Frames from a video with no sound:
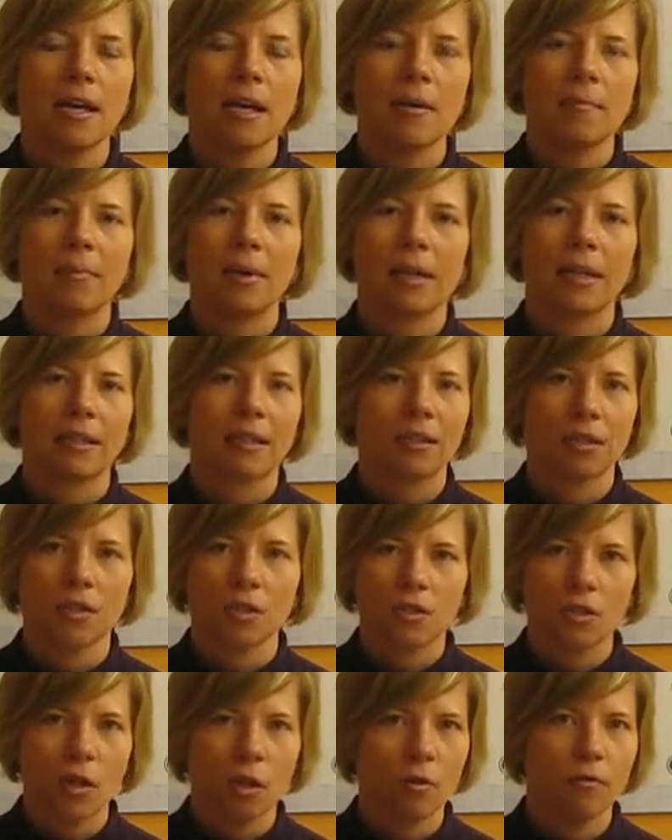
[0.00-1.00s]
But they're
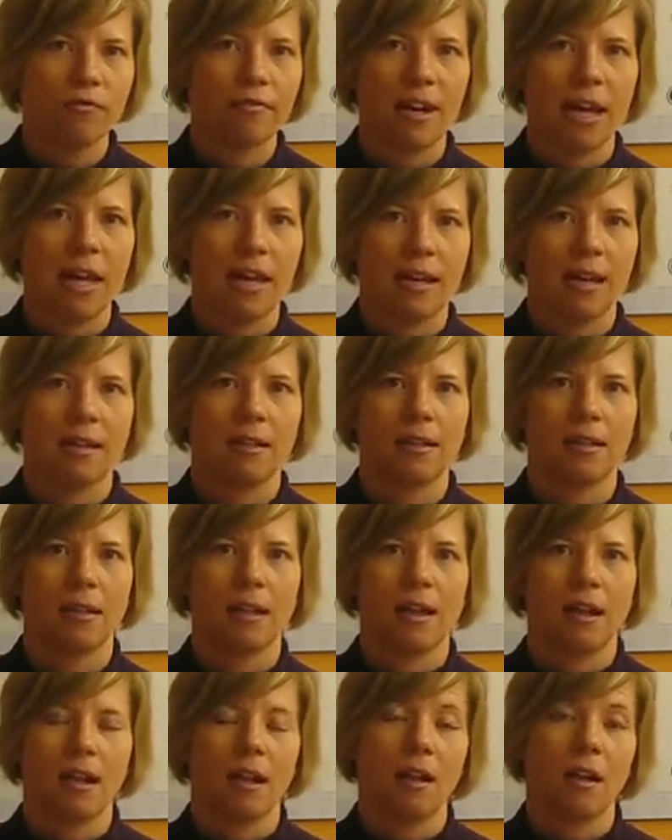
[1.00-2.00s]
so vague
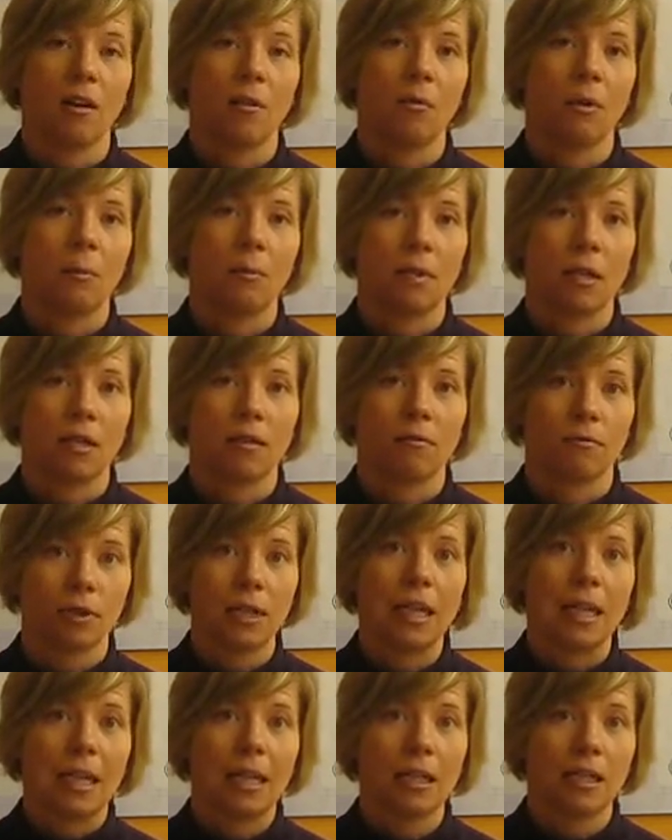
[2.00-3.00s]
that a lot of women
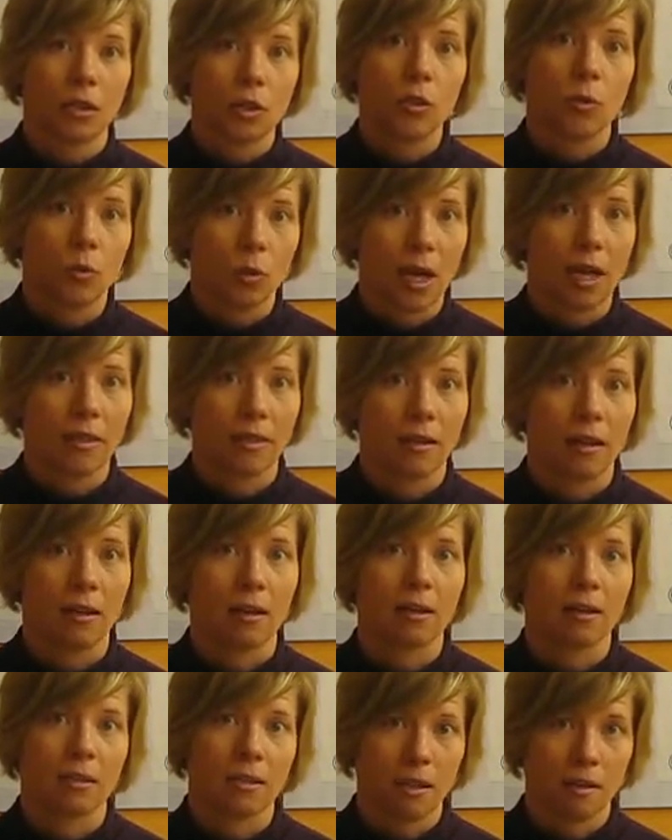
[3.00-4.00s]
really do nothing
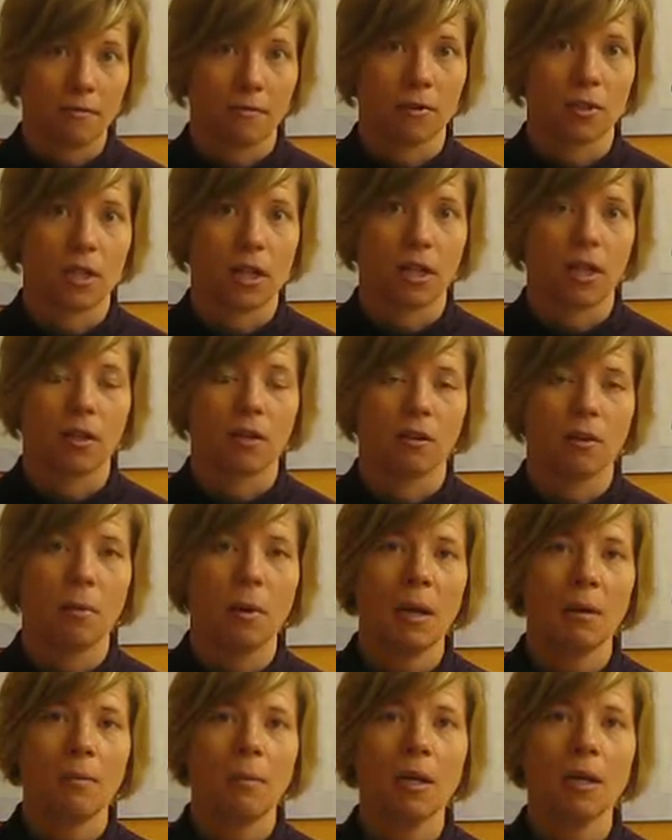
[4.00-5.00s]
except for take care of the
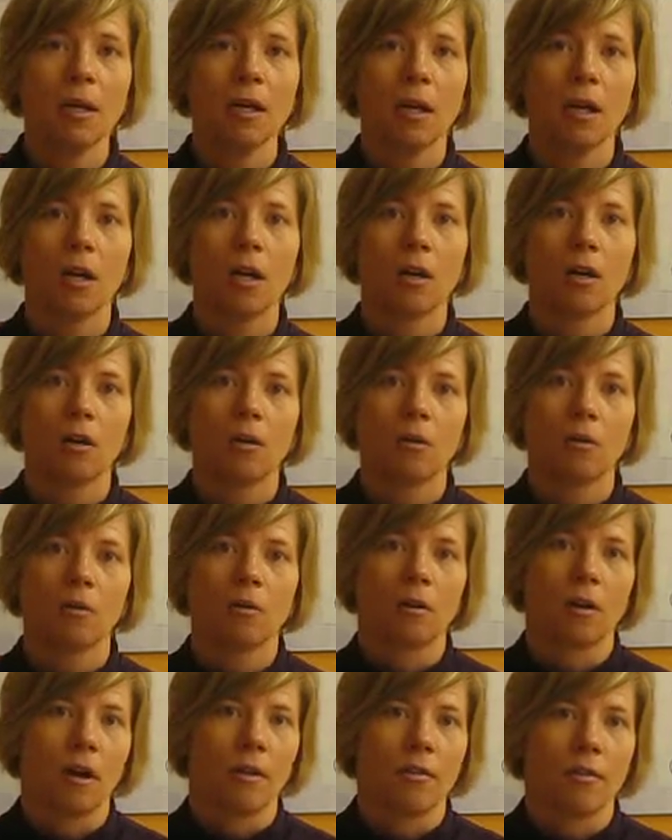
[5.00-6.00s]
baby,
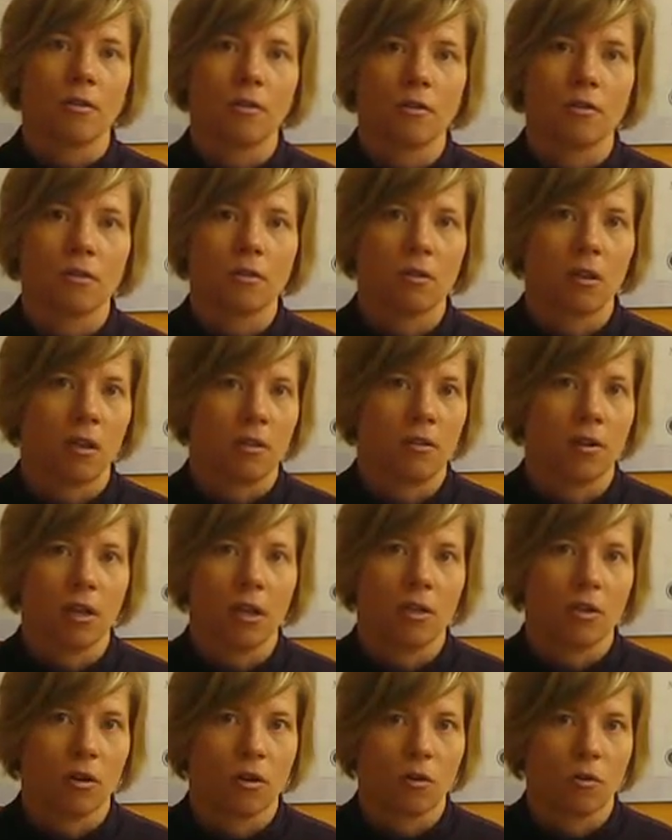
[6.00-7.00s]
or others, they really
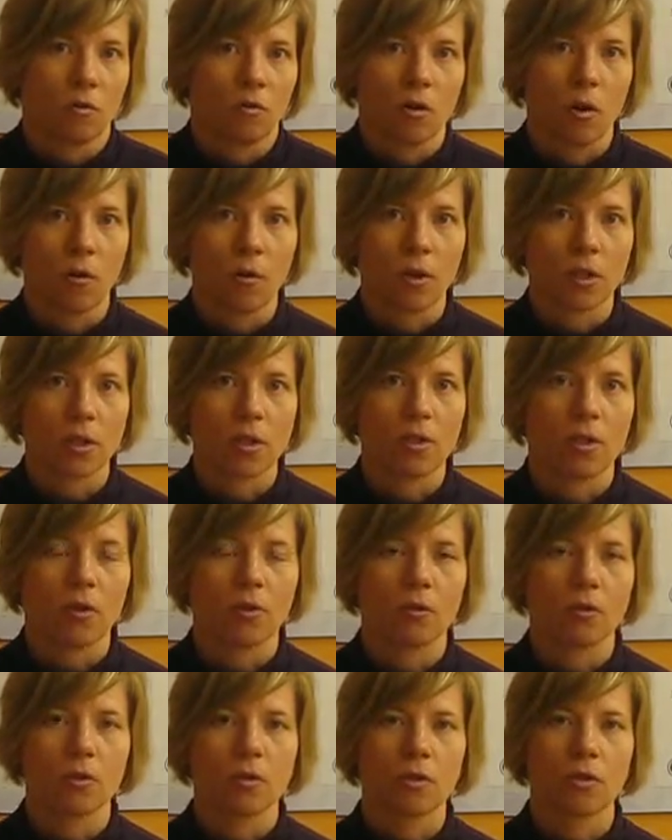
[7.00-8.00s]
don't know what to do.
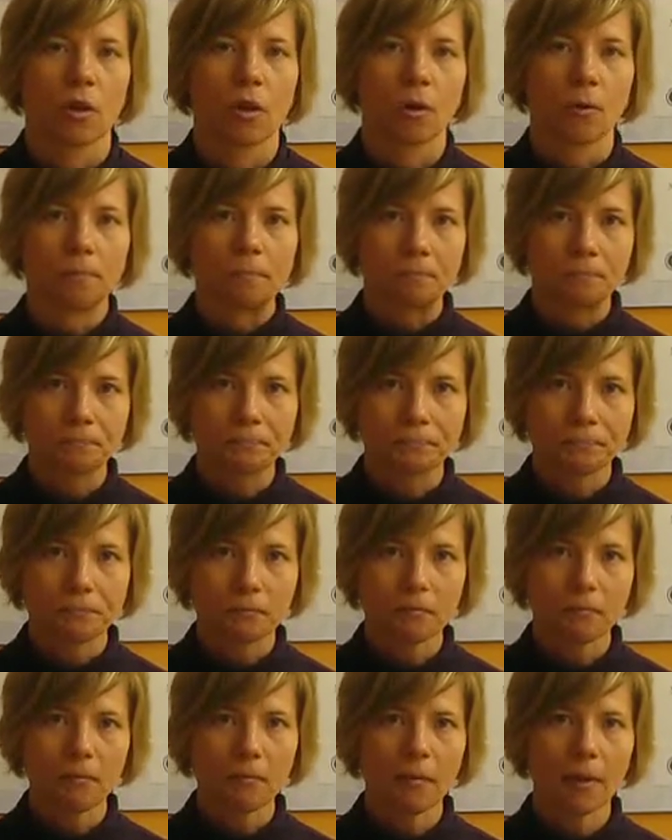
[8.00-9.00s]
So
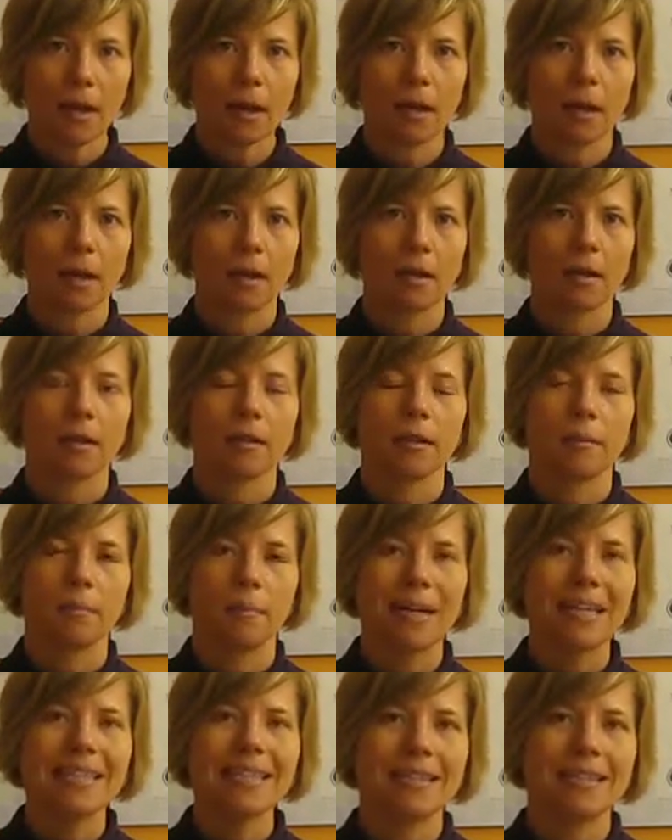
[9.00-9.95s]
the best